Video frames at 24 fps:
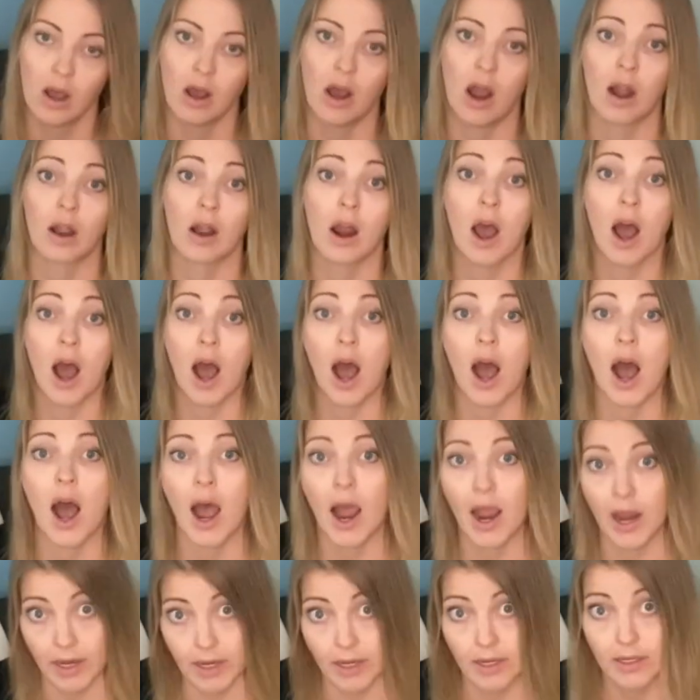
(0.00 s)
our
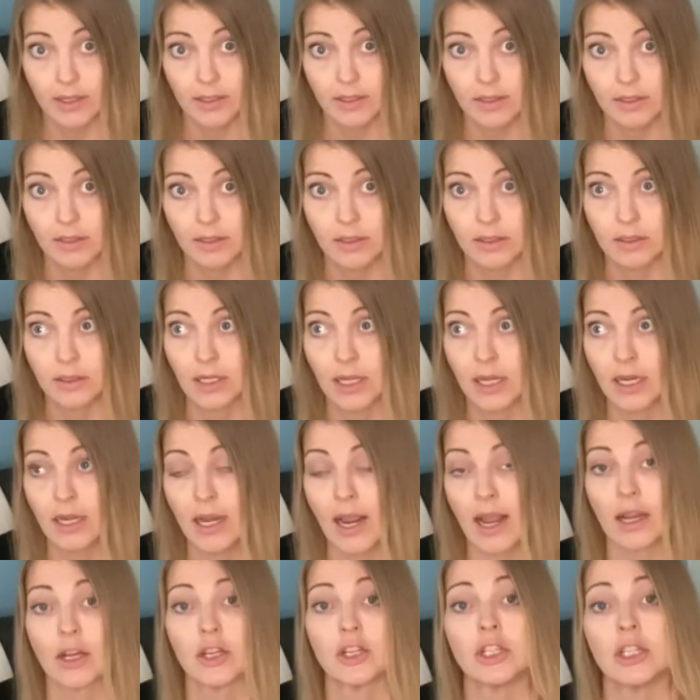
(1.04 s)
highest
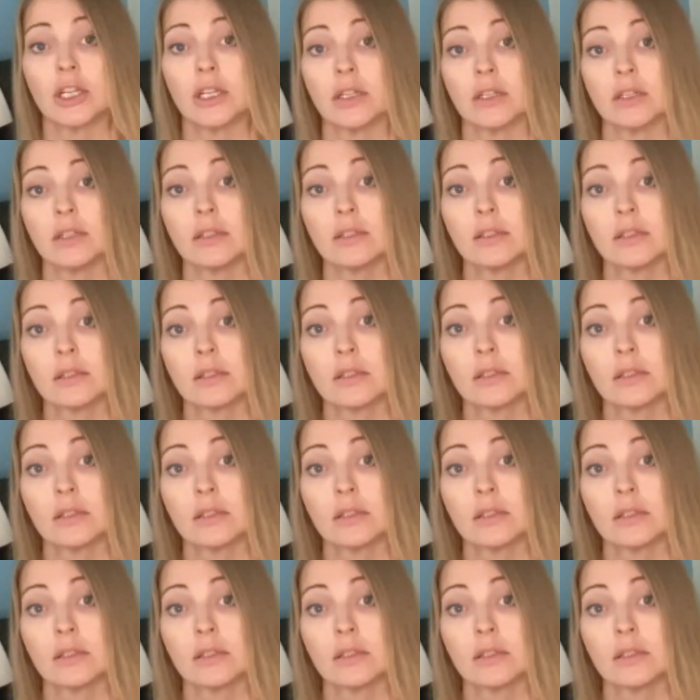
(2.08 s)
connections